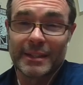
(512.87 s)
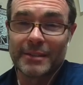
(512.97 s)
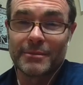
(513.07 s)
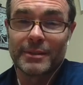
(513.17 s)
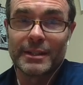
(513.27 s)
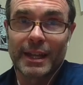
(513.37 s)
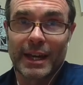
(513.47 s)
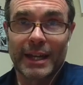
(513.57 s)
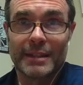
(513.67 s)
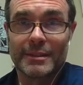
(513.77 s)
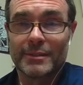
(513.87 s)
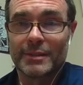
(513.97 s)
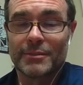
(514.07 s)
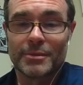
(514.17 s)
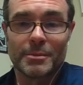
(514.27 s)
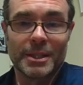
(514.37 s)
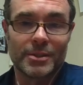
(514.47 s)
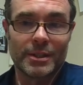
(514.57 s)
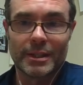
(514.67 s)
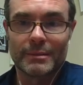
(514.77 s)
different kinds of
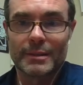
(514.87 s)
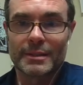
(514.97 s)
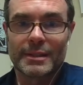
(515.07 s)
information networks,